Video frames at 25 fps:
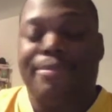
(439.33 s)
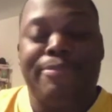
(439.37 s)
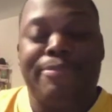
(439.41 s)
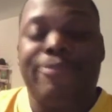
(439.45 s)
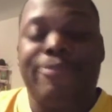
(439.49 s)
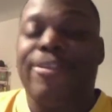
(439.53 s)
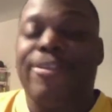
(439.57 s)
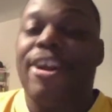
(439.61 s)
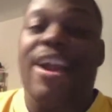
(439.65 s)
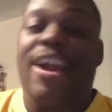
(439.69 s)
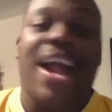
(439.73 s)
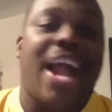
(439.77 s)

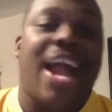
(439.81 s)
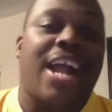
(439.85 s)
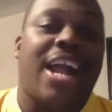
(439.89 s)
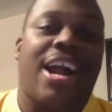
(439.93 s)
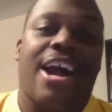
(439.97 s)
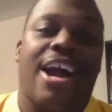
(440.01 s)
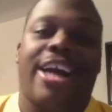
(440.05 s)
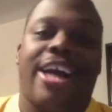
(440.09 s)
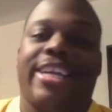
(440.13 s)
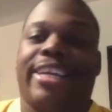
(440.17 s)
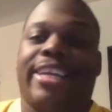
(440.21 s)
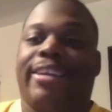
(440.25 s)
very
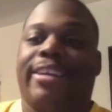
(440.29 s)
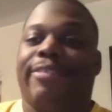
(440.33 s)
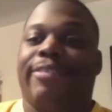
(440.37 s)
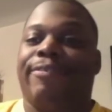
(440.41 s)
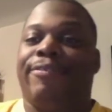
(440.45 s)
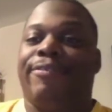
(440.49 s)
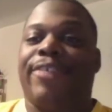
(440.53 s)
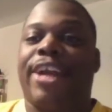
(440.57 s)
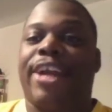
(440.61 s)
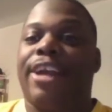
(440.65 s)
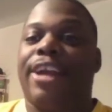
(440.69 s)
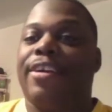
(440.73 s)
iconic,
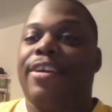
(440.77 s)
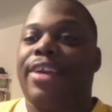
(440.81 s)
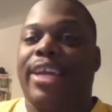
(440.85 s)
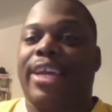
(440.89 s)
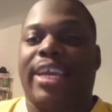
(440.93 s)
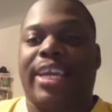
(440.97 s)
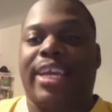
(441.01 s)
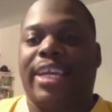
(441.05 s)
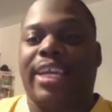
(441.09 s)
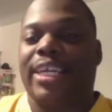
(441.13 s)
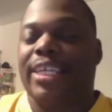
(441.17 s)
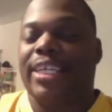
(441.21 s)

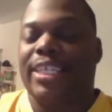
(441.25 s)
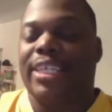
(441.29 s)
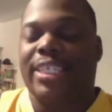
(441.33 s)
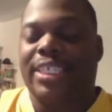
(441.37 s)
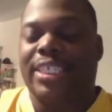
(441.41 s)
very